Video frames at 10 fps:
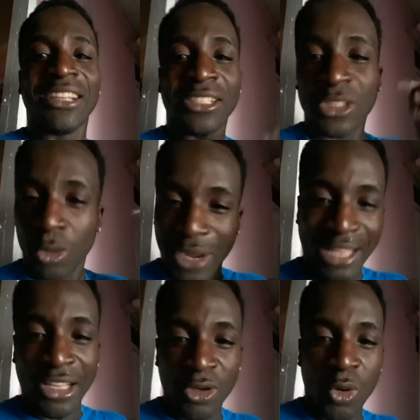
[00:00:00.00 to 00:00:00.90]
So
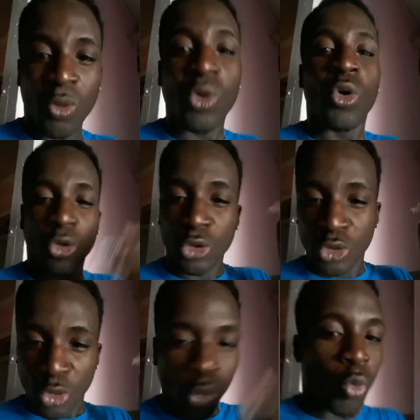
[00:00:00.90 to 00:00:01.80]
right now, I'm gonna
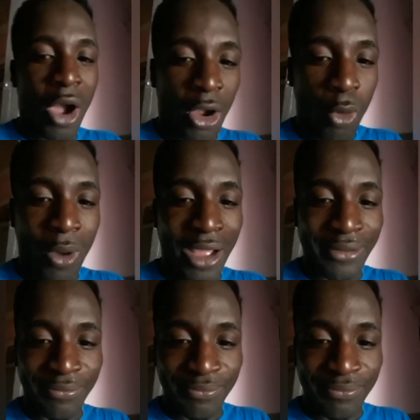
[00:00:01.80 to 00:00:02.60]
just look what I go on.